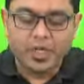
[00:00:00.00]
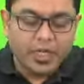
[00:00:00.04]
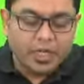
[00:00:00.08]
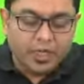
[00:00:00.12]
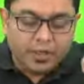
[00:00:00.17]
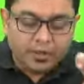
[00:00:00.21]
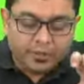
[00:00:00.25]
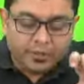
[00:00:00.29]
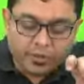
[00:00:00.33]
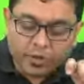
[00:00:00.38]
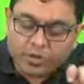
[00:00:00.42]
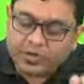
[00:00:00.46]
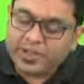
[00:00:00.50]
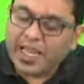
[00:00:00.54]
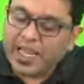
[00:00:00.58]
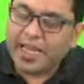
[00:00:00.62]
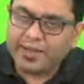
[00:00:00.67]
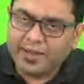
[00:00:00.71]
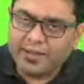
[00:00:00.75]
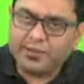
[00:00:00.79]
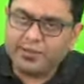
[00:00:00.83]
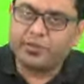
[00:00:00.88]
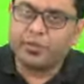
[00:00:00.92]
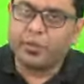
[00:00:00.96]
So that
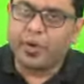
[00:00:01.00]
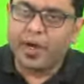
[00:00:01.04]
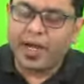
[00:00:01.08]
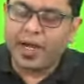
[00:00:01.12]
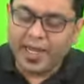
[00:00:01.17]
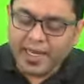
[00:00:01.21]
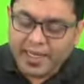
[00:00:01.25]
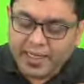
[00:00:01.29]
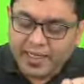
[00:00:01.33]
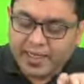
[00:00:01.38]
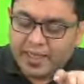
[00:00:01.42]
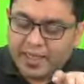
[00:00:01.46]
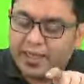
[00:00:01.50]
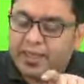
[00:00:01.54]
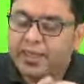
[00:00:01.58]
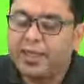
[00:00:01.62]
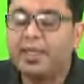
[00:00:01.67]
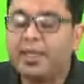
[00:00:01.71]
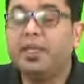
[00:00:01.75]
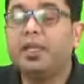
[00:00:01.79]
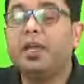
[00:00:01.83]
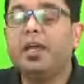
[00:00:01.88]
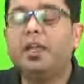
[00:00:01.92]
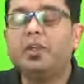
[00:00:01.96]
is why
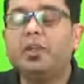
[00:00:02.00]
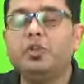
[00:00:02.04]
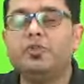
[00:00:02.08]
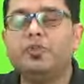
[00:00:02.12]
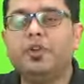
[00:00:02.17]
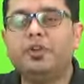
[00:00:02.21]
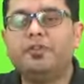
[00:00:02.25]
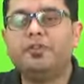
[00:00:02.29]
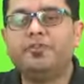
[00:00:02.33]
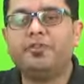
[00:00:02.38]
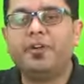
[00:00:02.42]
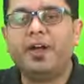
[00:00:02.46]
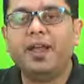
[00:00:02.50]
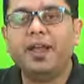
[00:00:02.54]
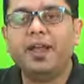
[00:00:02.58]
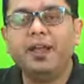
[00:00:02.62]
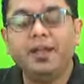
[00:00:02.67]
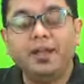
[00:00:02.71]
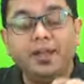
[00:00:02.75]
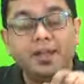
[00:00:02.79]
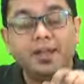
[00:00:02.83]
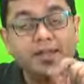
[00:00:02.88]
here you will find